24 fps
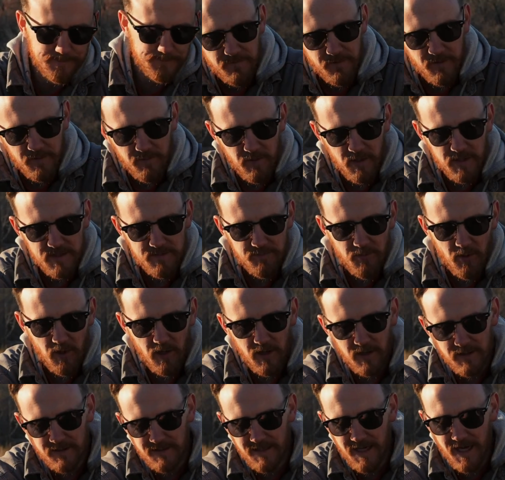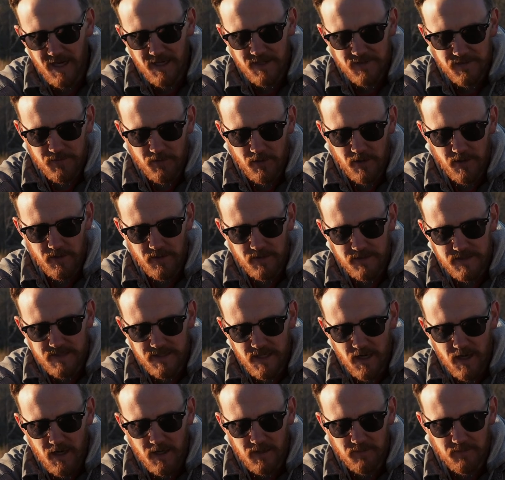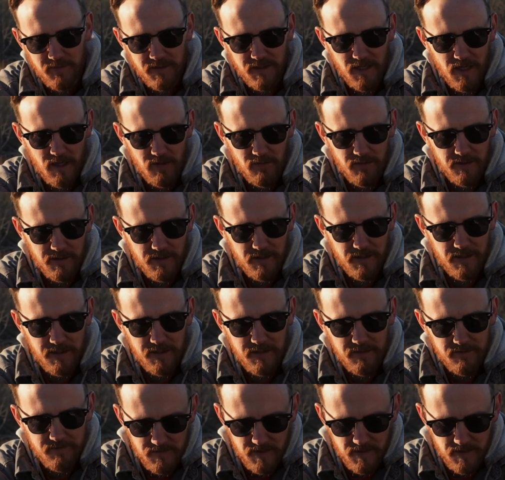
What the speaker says: For the most part, kind of sort of stock, but not really.